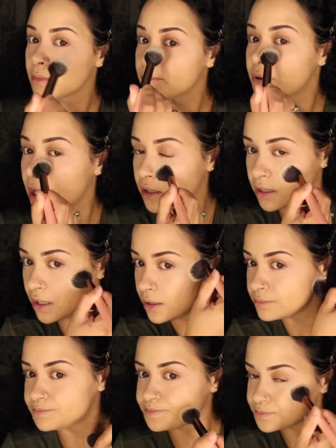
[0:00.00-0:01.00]
But,
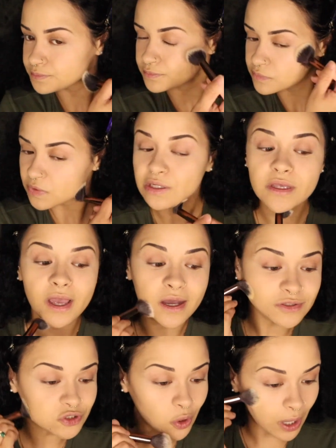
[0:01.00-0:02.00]
yeah,
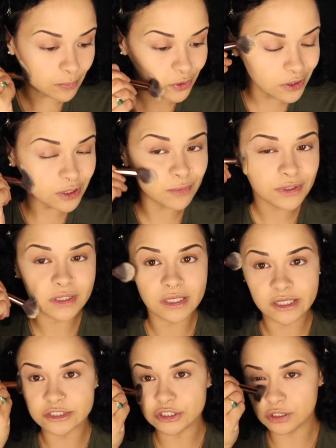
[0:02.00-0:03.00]
so I'm really, really
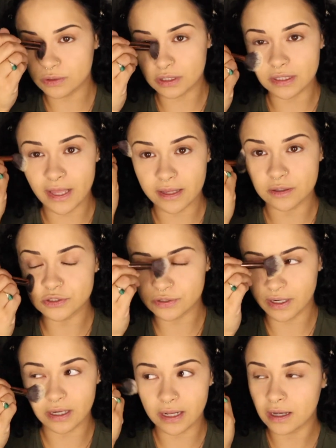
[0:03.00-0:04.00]
into Kaleidos
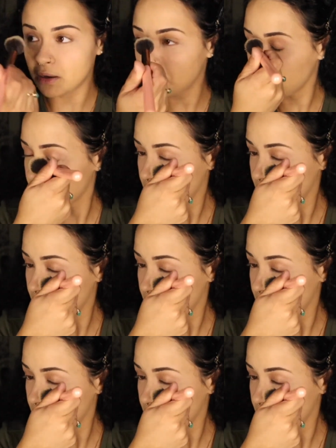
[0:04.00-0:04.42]
right now.